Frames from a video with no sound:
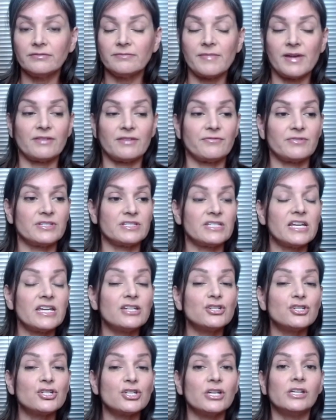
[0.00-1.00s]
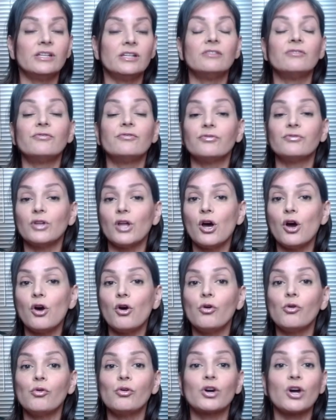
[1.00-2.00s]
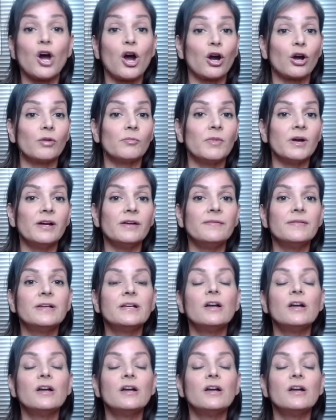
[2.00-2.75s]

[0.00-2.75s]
manifestation, flow, karma,